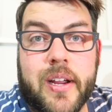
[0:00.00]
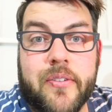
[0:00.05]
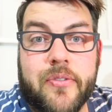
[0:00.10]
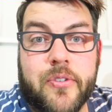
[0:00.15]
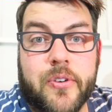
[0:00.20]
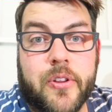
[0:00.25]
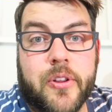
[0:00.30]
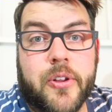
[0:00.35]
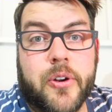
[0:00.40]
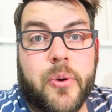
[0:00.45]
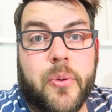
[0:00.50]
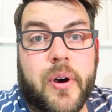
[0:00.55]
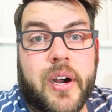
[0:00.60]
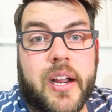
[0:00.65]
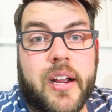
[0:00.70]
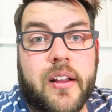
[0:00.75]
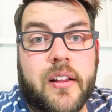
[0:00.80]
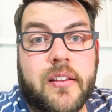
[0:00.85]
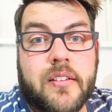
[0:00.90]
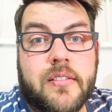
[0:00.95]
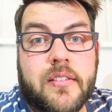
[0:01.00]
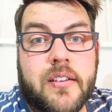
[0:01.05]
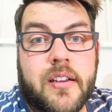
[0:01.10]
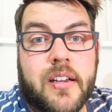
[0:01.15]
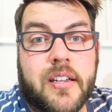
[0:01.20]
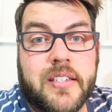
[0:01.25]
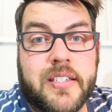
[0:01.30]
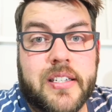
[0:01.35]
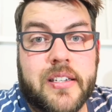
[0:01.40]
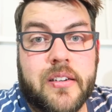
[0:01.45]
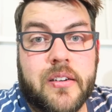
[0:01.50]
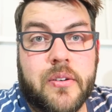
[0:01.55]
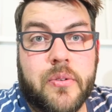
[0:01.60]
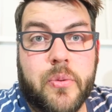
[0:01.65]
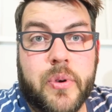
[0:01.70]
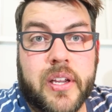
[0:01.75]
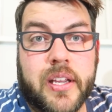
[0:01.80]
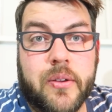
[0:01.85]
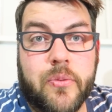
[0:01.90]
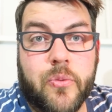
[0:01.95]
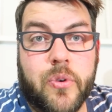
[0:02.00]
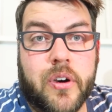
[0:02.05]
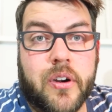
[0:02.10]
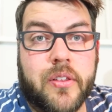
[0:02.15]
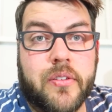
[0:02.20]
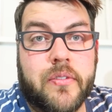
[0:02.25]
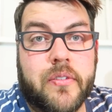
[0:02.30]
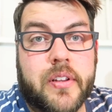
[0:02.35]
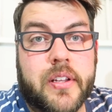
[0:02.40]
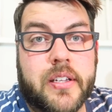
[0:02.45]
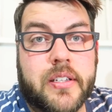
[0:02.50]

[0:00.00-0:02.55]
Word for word: way for a little while until we can work through